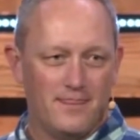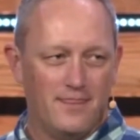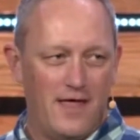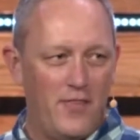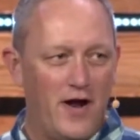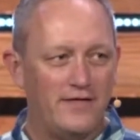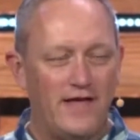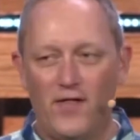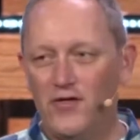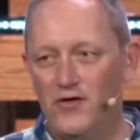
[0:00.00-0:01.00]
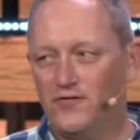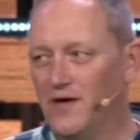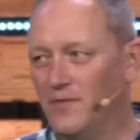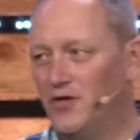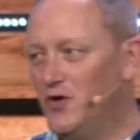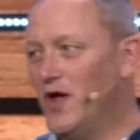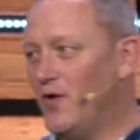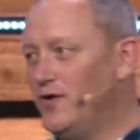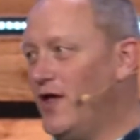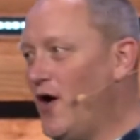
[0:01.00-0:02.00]
And they're not telling you something you
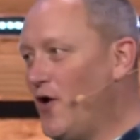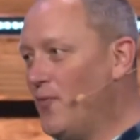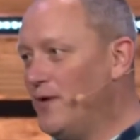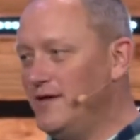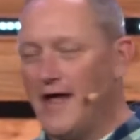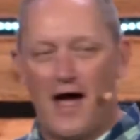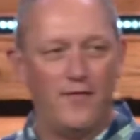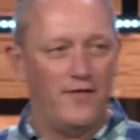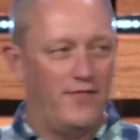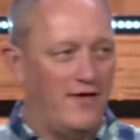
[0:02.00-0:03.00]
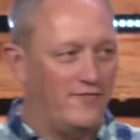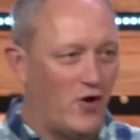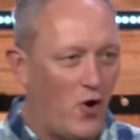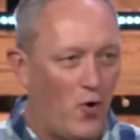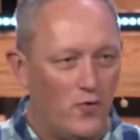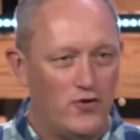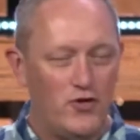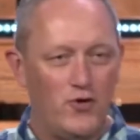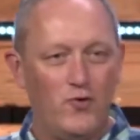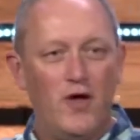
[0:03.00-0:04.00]
don't know, but now that they've told
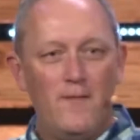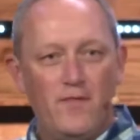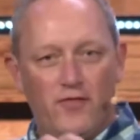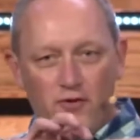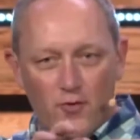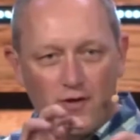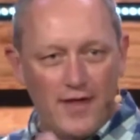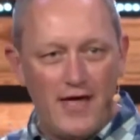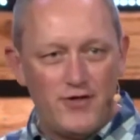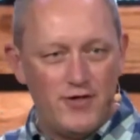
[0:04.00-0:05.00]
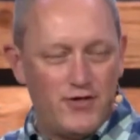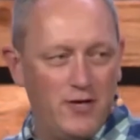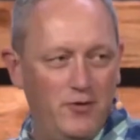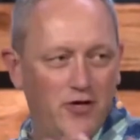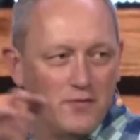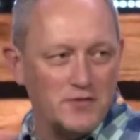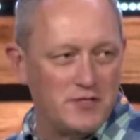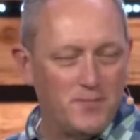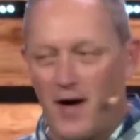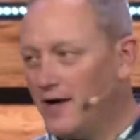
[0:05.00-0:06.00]
you through relationship, you can
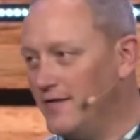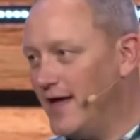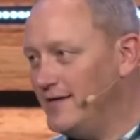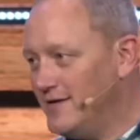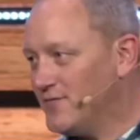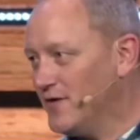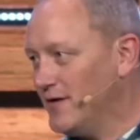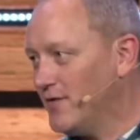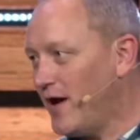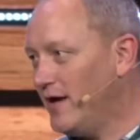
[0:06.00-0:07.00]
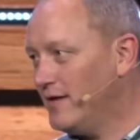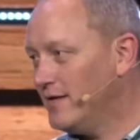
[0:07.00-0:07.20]
respond to that differently, right?